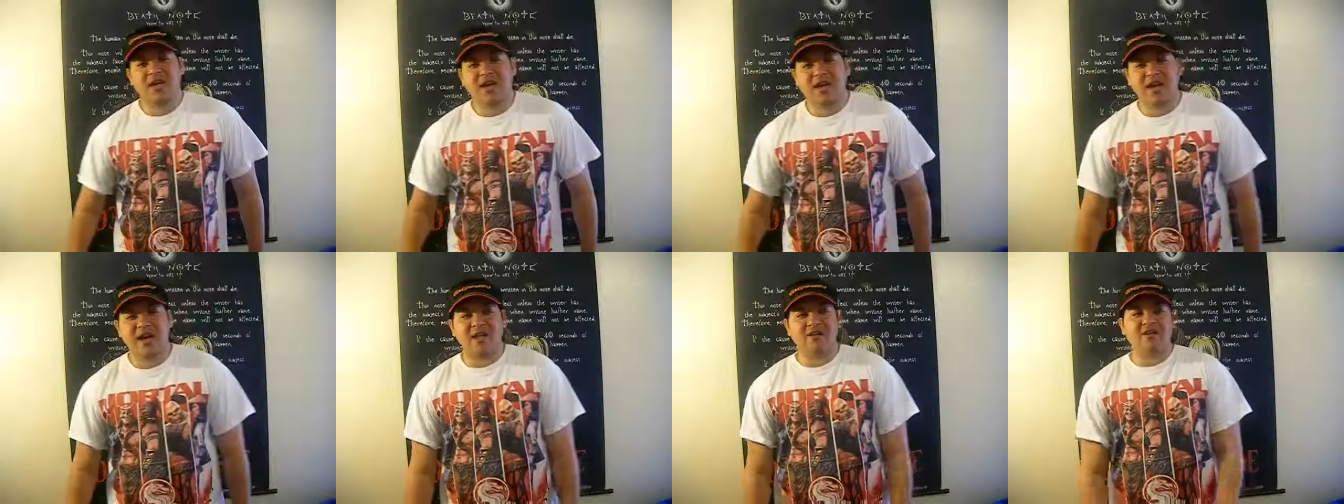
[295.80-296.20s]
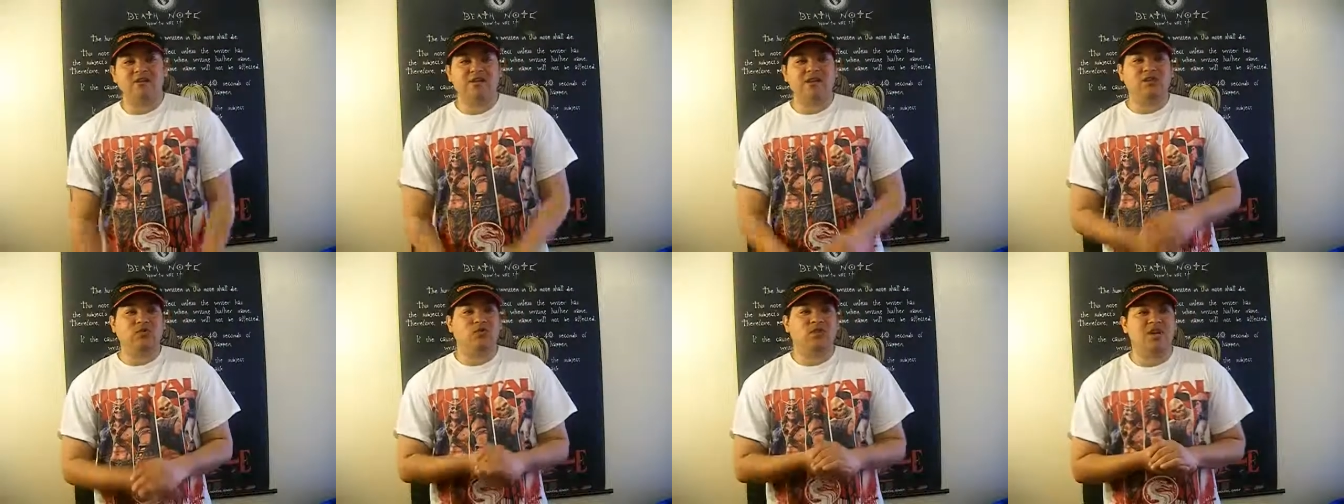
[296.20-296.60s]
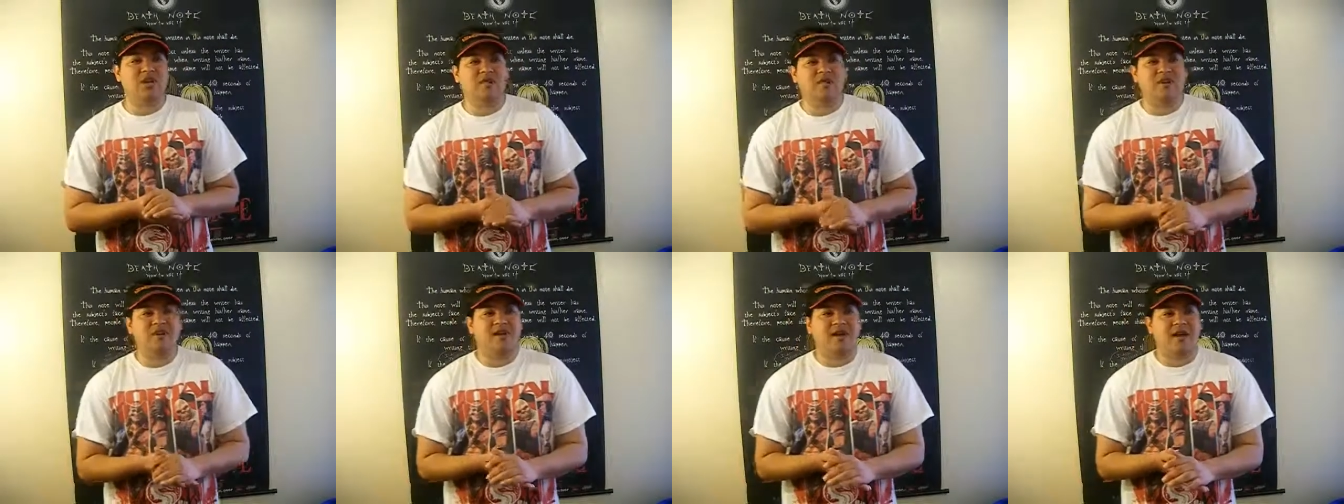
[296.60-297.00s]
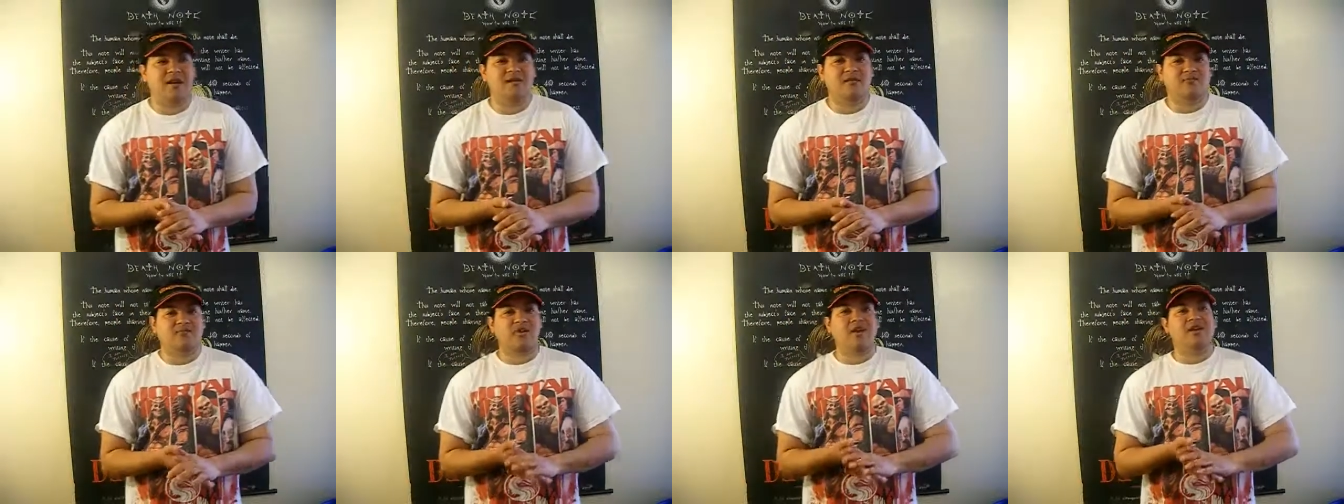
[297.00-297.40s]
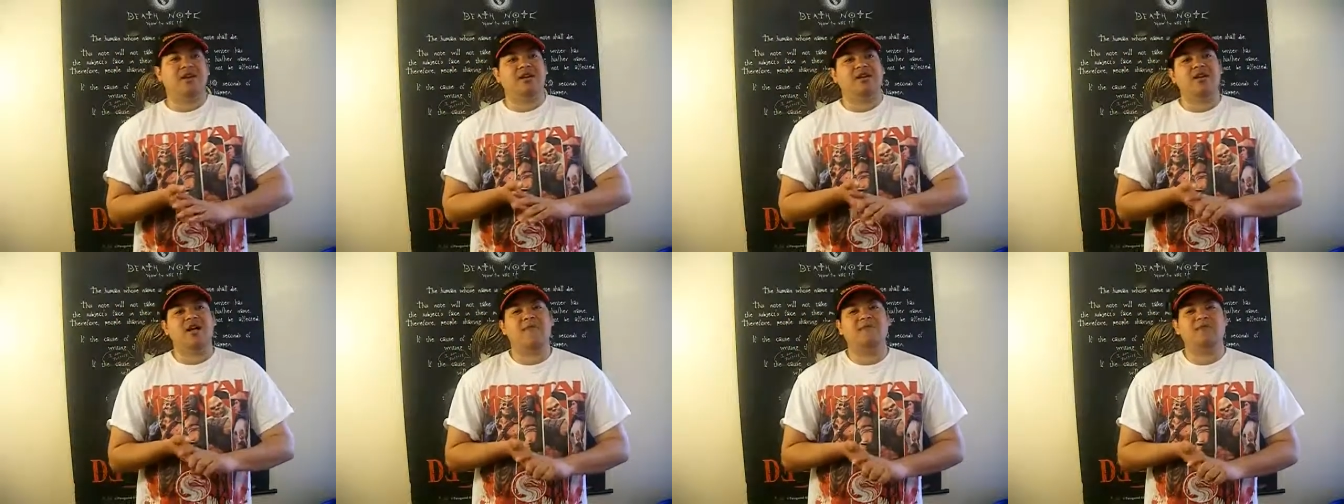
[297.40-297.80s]
and in this one I'm going to kind of break
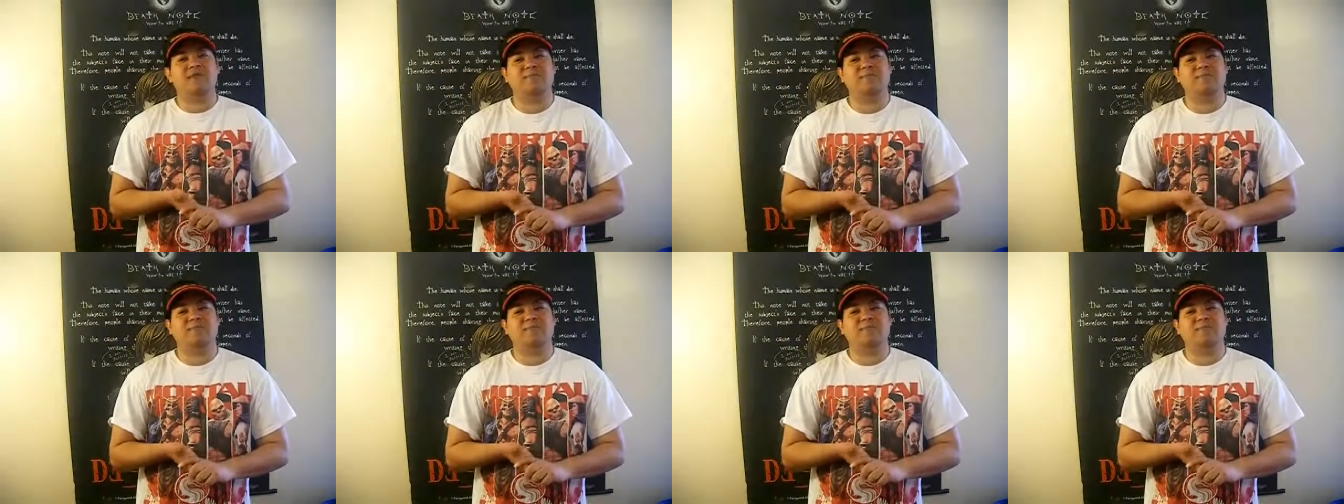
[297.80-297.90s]
it up.